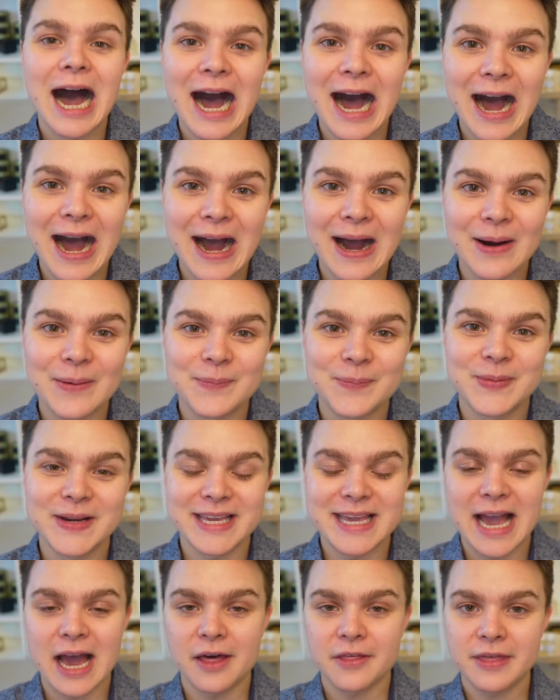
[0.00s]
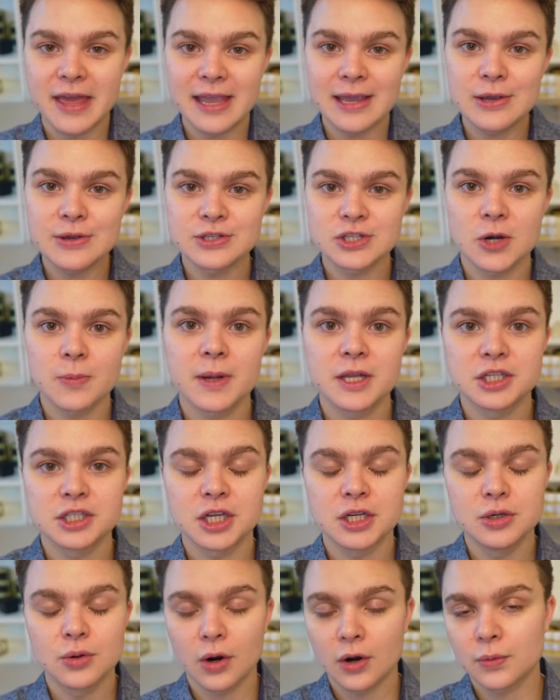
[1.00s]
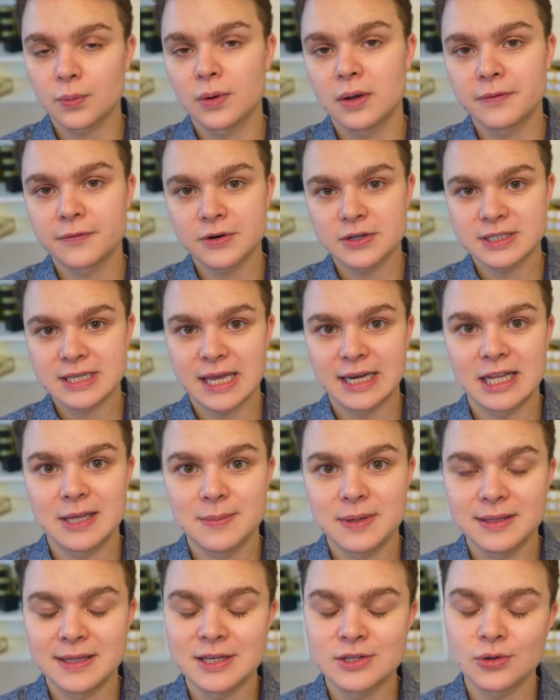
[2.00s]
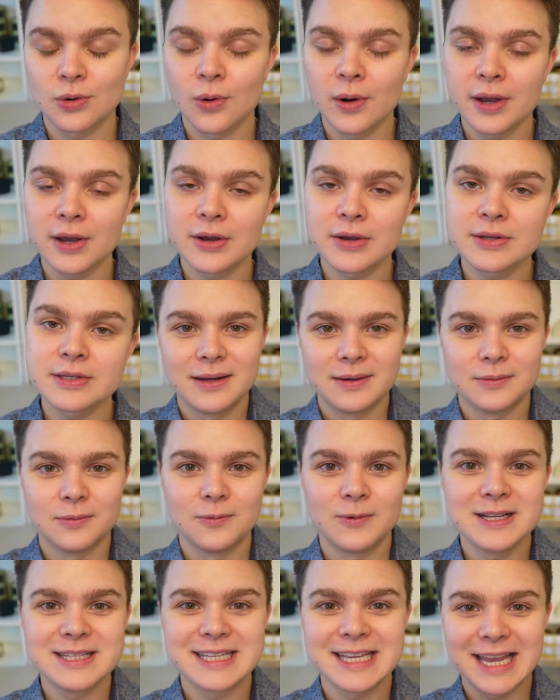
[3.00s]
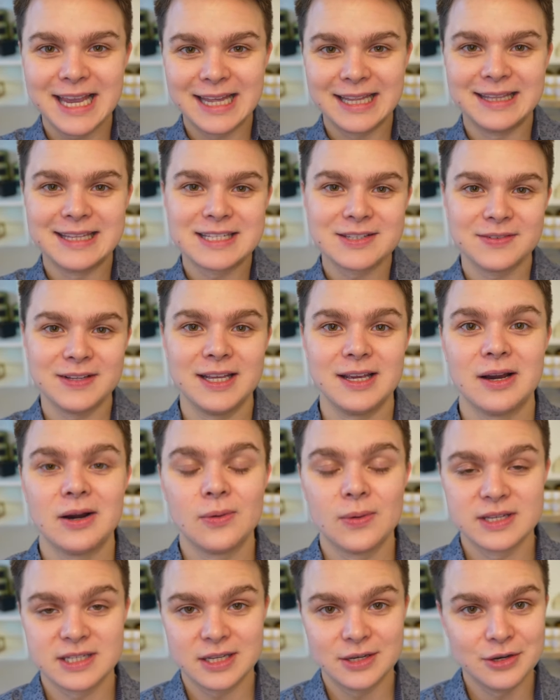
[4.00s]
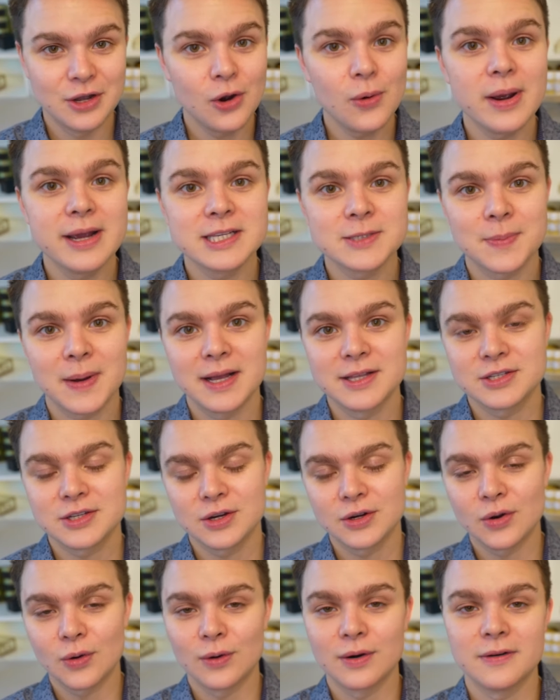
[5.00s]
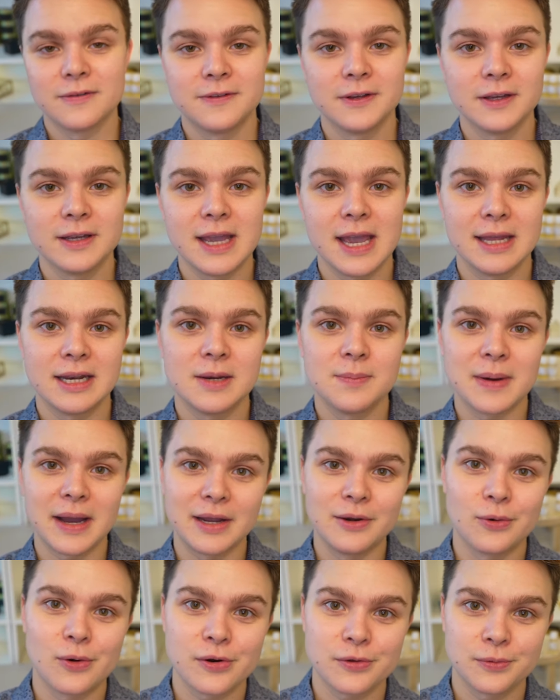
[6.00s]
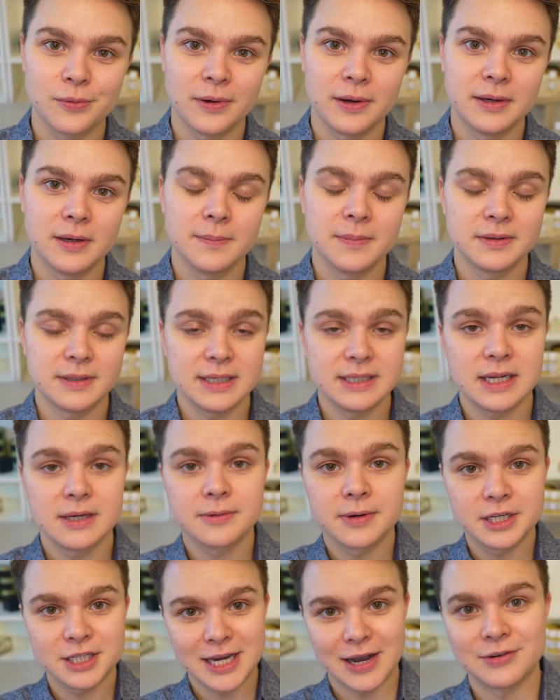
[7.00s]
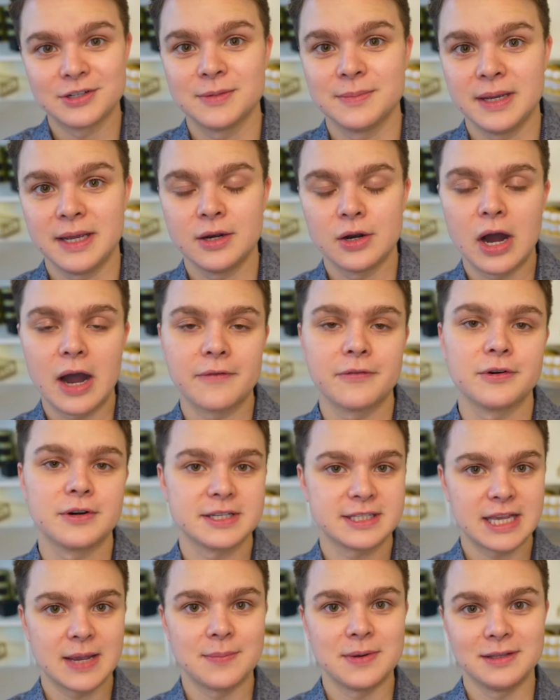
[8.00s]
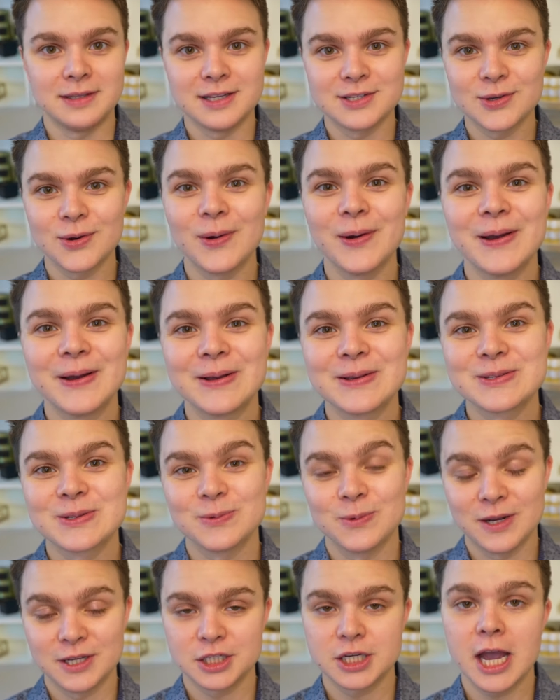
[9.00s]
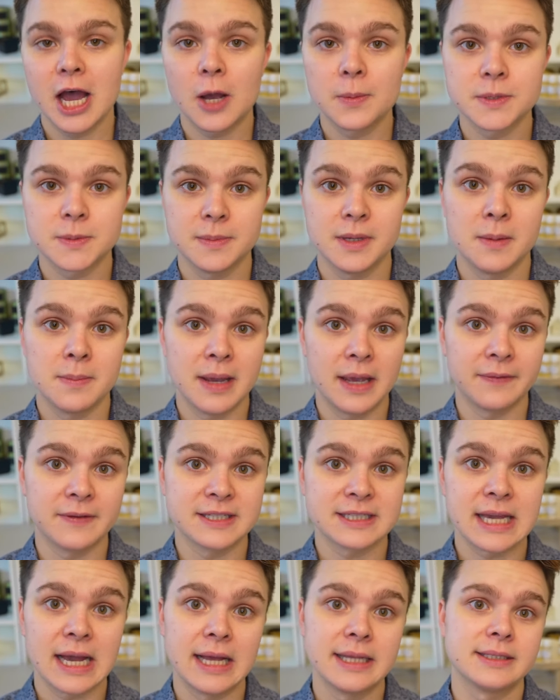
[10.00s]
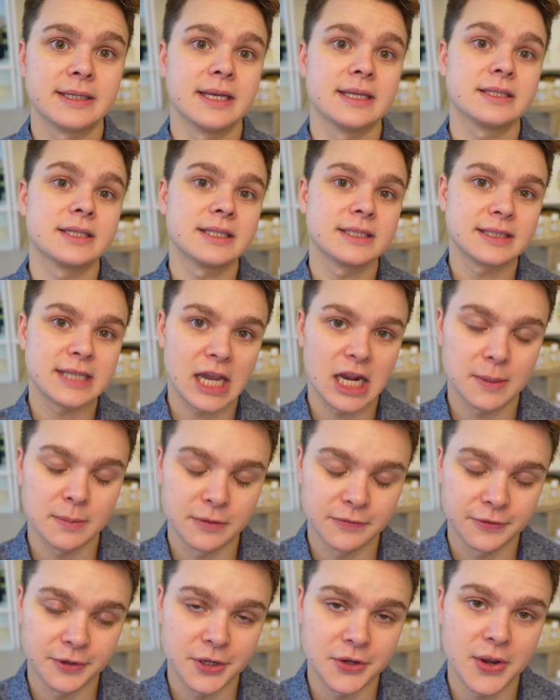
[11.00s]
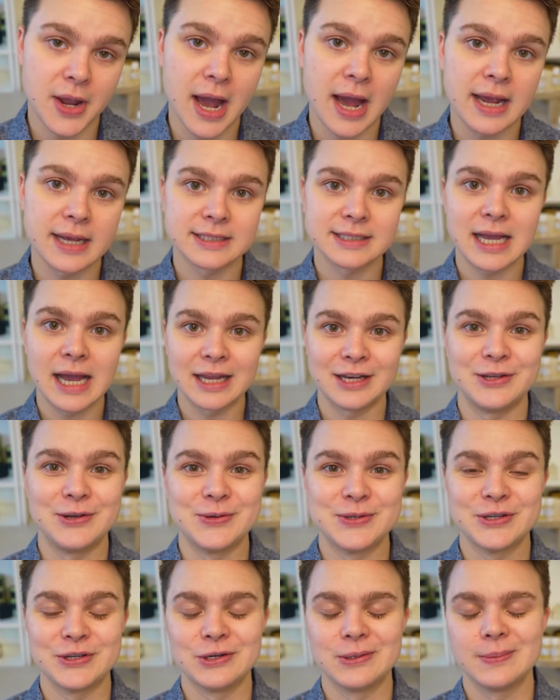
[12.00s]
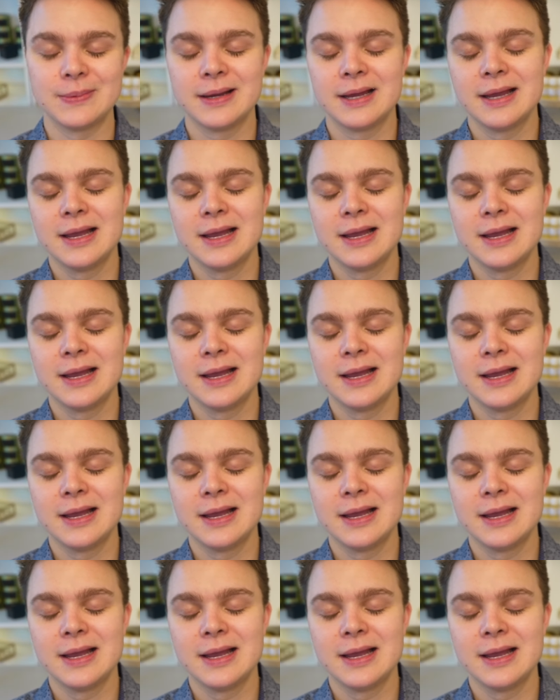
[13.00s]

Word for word: Um, but yeah, thank you so much to Northwood for sending me these oils. Once again, this video was in no way sponsored or affiliated by Northwood, but they did reach out to me and offer to send me these oils, which helps me to make this content sustainable for you guys on YouTube.